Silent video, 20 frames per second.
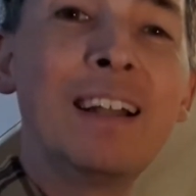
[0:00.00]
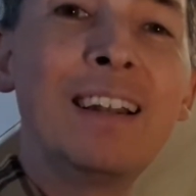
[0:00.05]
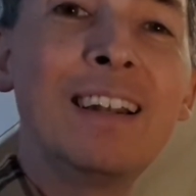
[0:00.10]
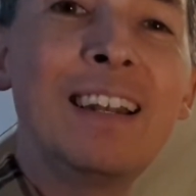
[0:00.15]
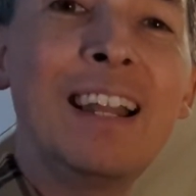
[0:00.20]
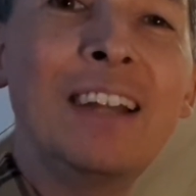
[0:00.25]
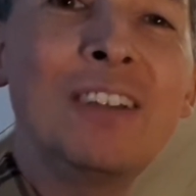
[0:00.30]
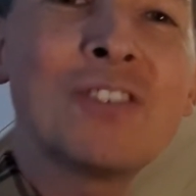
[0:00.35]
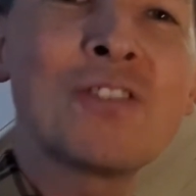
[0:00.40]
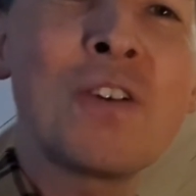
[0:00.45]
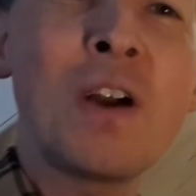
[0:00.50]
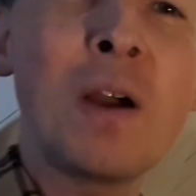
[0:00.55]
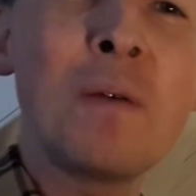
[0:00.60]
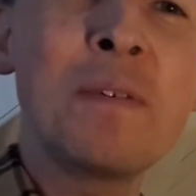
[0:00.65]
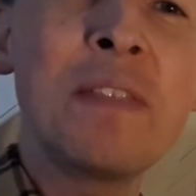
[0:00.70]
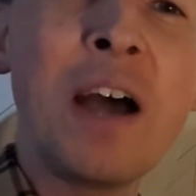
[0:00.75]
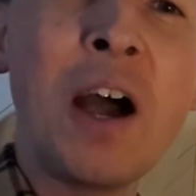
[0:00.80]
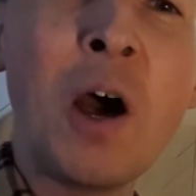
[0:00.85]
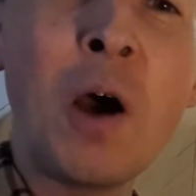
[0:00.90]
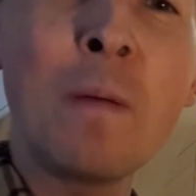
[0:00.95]
Let's try it with
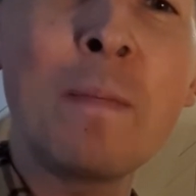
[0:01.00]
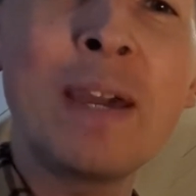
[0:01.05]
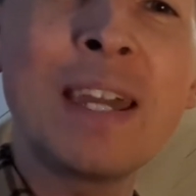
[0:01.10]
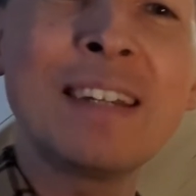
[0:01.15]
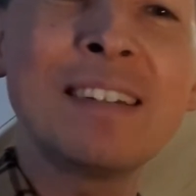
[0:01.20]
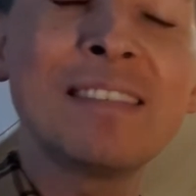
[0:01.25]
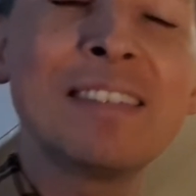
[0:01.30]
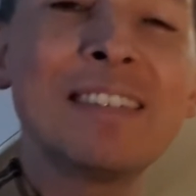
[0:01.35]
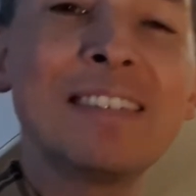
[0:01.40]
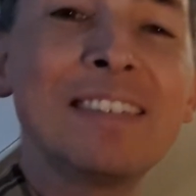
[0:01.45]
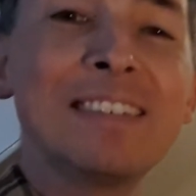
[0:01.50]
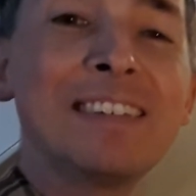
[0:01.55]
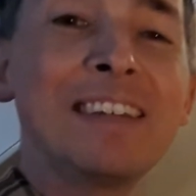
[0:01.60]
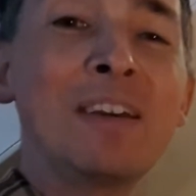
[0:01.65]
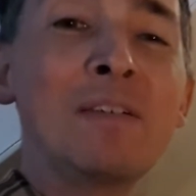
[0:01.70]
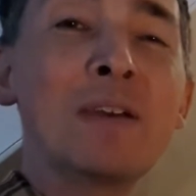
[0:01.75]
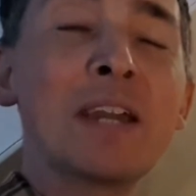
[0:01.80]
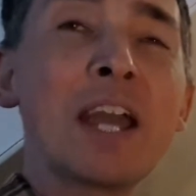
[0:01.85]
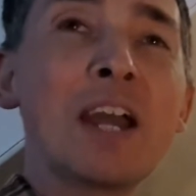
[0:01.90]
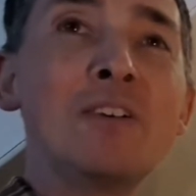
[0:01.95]
the heartbeats.
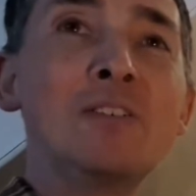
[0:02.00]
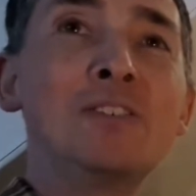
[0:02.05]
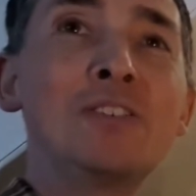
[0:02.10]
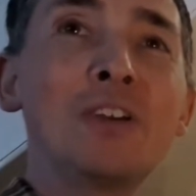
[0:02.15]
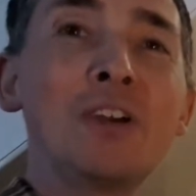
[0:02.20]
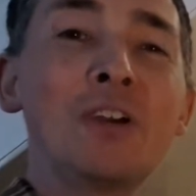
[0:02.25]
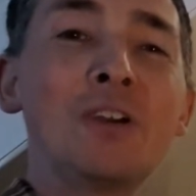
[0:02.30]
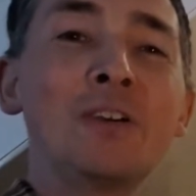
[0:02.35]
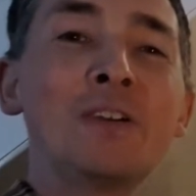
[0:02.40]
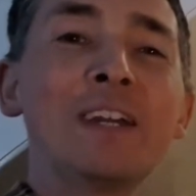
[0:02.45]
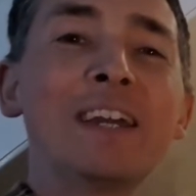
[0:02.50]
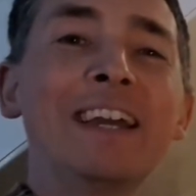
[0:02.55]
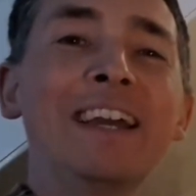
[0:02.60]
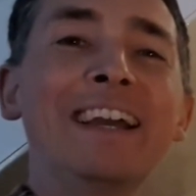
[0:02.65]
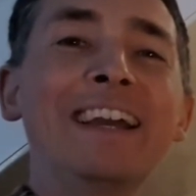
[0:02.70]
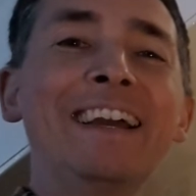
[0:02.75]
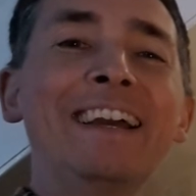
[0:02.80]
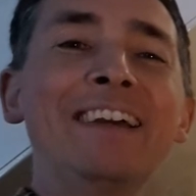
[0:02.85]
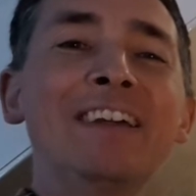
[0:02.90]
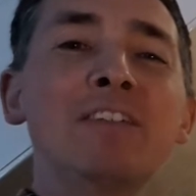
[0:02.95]
Here we go. 2,
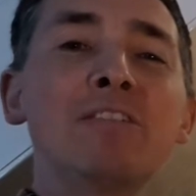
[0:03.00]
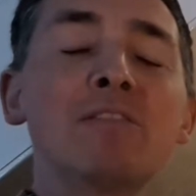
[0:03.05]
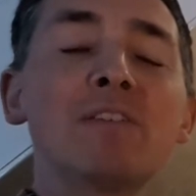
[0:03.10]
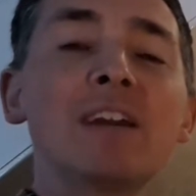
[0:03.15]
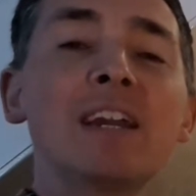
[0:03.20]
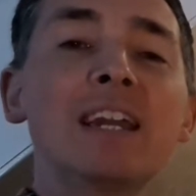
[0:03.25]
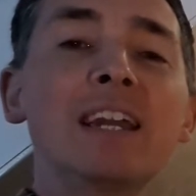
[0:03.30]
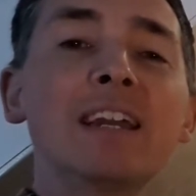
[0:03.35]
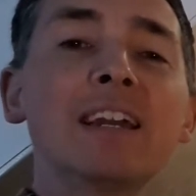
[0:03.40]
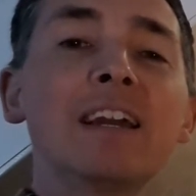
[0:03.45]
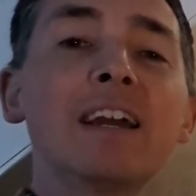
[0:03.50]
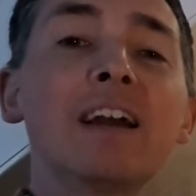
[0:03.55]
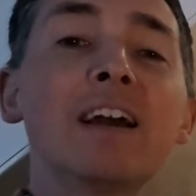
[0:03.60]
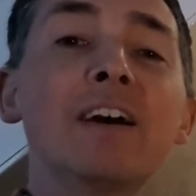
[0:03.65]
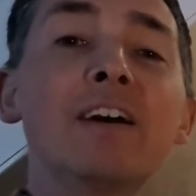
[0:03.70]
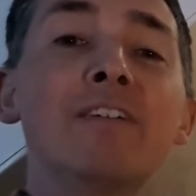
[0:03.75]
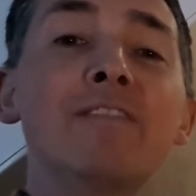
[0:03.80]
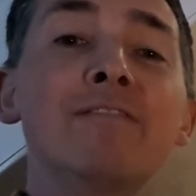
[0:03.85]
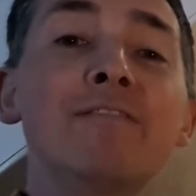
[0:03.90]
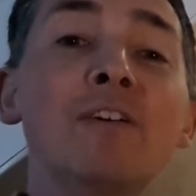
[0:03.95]
3,
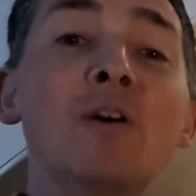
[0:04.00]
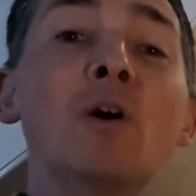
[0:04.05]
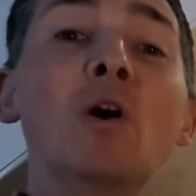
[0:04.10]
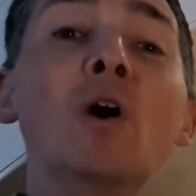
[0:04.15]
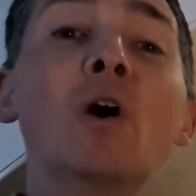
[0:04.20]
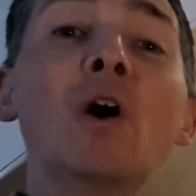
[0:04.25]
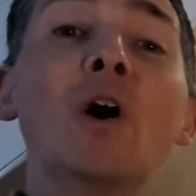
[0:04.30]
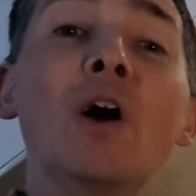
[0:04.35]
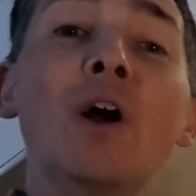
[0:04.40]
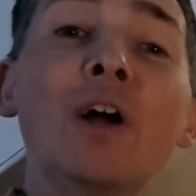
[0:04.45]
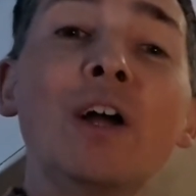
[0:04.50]
4.